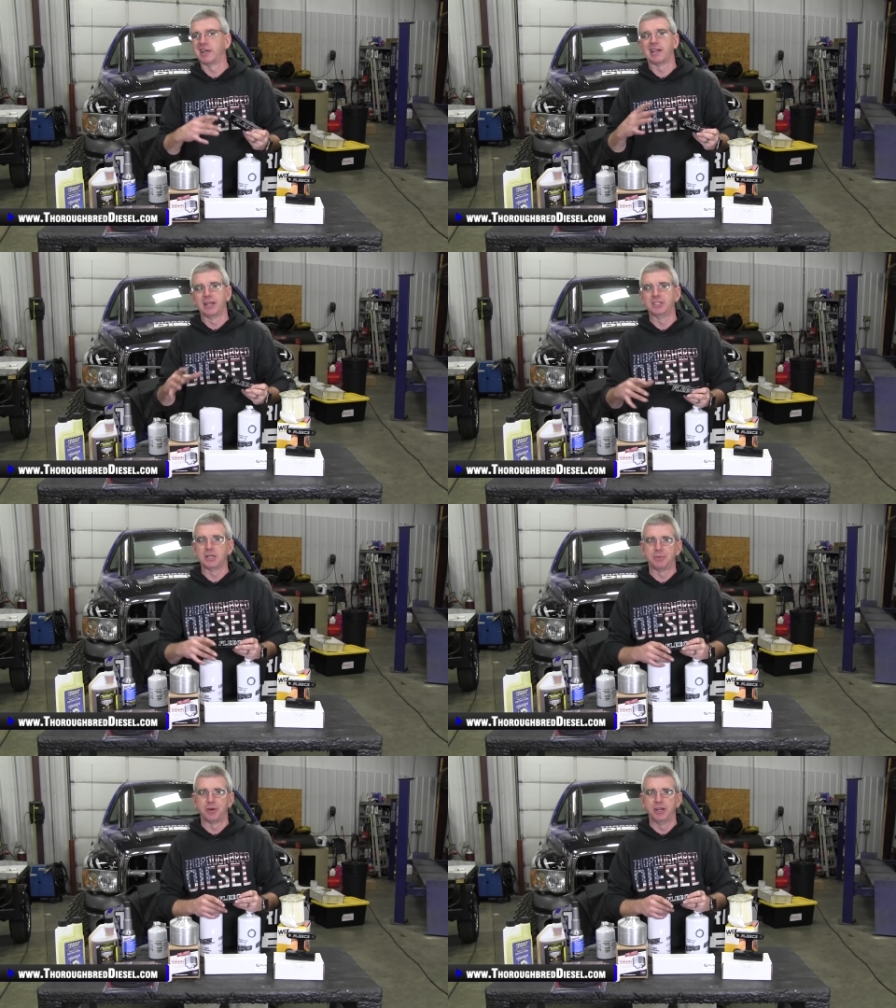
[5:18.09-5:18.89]
It cleans
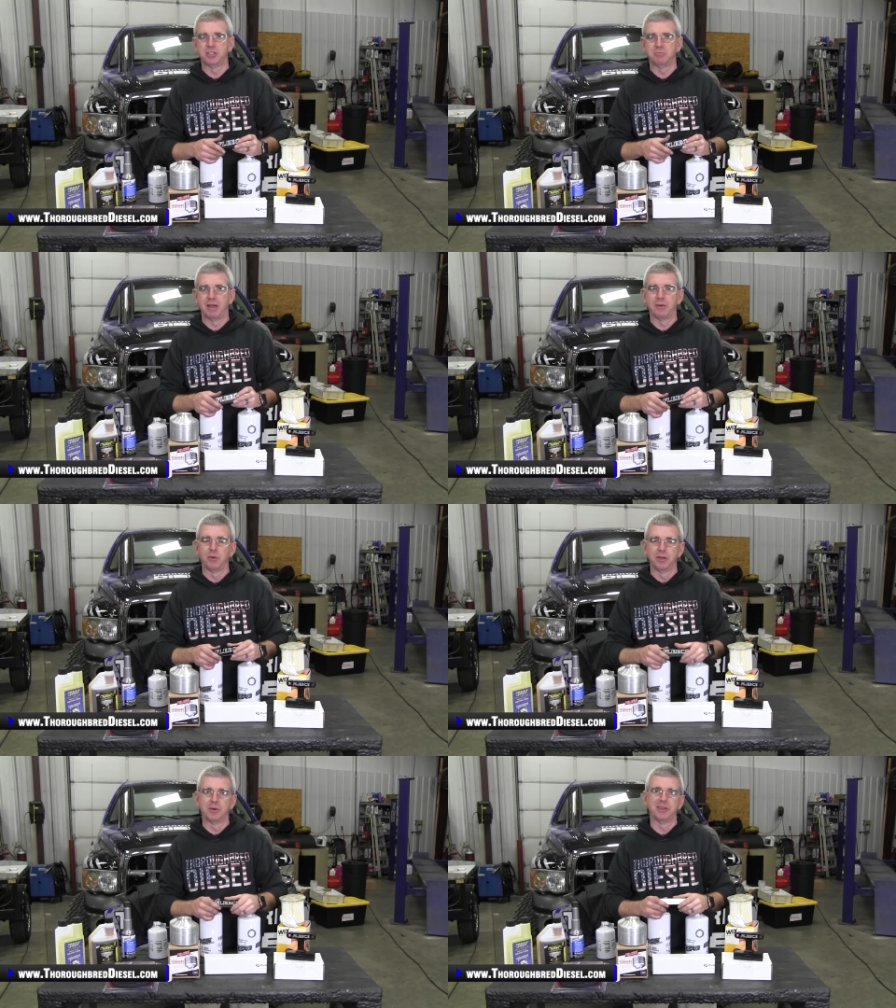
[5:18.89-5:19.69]
up their engine bay
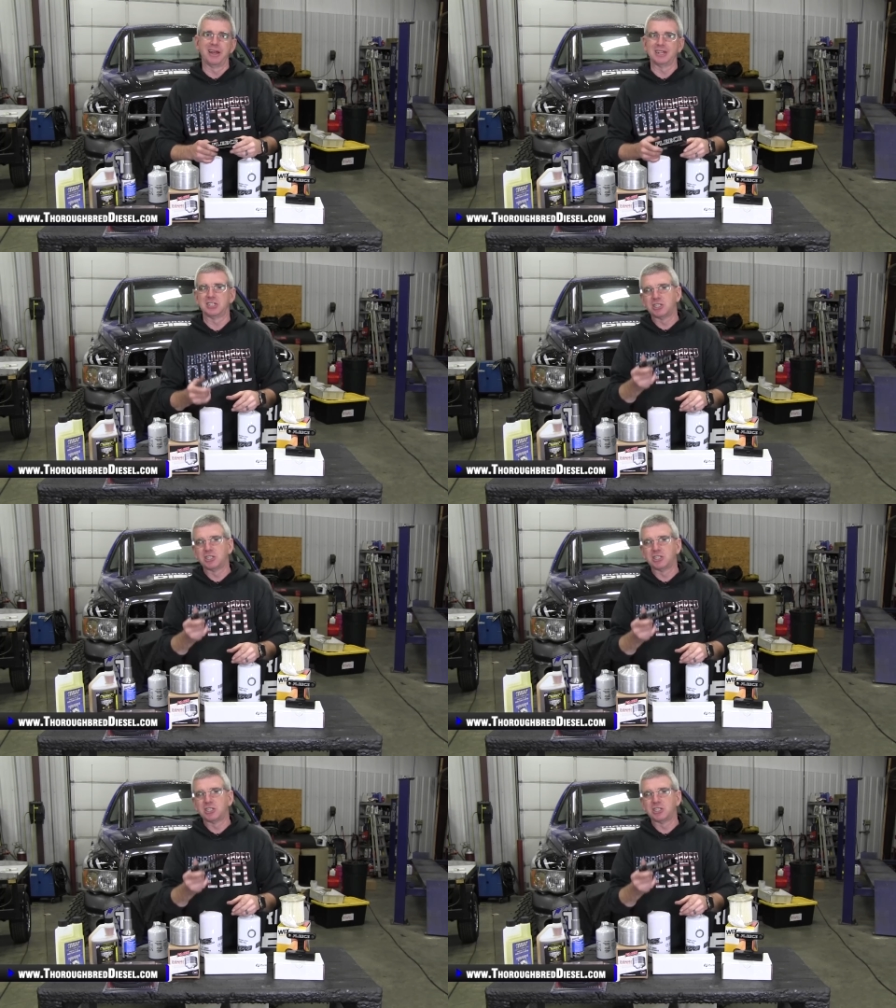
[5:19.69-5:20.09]
really, really nice.